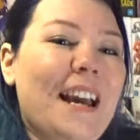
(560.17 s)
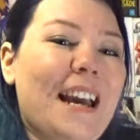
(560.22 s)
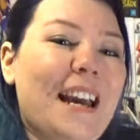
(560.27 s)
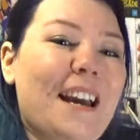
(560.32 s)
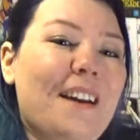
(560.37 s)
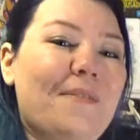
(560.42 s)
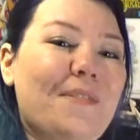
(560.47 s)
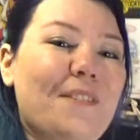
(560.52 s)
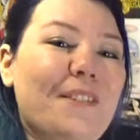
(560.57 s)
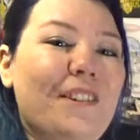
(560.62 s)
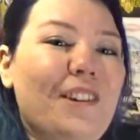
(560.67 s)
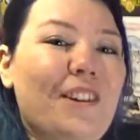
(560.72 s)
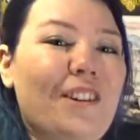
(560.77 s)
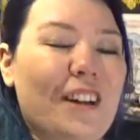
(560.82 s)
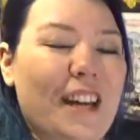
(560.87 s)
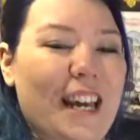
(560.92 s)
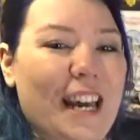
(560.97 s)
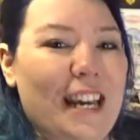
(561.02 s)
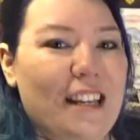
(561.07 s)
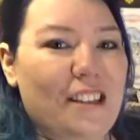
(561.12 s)
If you
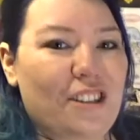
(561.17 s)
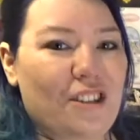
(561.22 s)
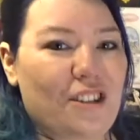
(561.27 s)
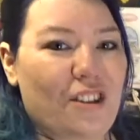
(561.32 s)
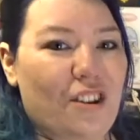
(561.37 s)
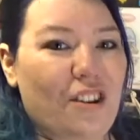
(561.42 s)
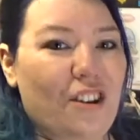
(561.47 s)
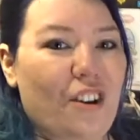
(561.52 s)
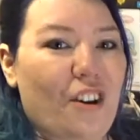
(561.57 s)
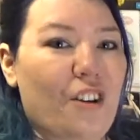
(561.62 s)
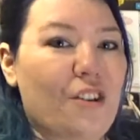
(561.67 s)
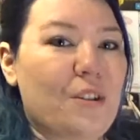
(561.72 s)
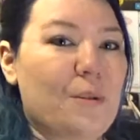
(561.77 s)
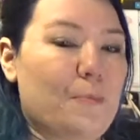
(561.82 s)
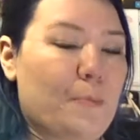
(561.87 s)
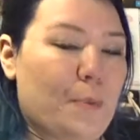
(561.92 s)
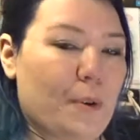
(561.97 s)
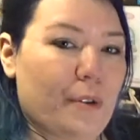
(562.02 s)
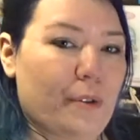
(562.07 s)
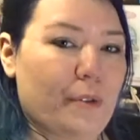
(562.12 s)
look at Sonico's
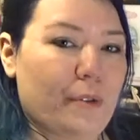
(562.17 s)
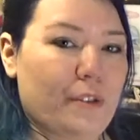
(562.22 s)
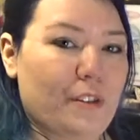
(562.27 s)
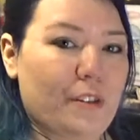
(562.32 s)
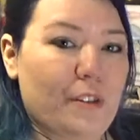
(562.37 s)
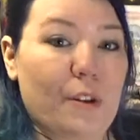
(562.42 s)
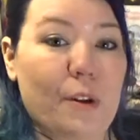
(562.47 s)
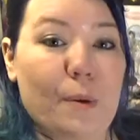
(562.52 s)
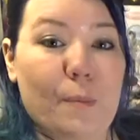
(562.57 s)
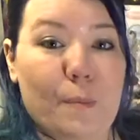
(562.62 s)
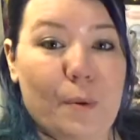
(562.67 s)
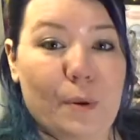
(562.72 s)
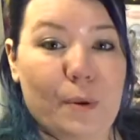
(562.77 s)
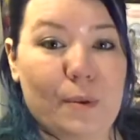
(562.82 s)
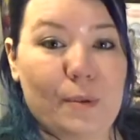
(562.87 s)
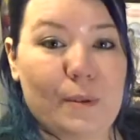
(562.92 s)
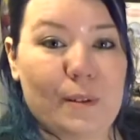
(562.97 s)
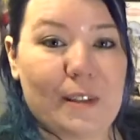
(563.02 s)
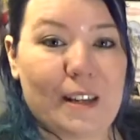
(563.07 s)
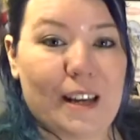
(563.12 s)
boots, her
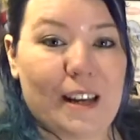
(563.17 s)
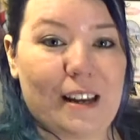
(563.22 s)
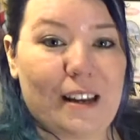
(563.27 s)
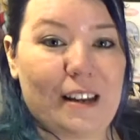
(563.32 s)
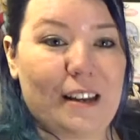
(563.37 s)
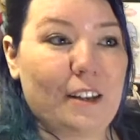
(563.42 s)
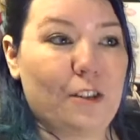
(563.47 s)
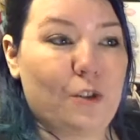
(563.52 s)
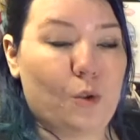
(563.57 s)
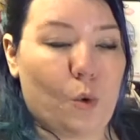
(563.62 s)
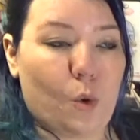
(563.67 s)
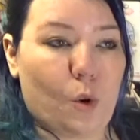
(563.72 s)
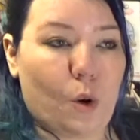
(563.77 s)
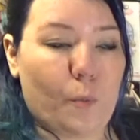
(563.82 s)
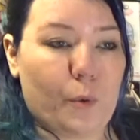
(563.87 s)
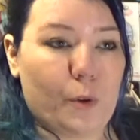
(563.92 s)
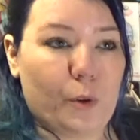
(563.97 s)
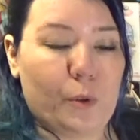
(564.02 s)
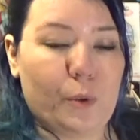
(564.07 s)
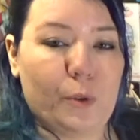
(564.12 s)
boots are
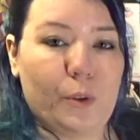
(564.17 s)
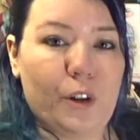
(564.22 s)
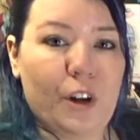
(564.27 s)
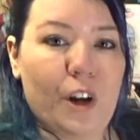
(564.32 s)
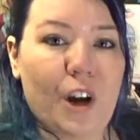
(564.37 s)
adorable.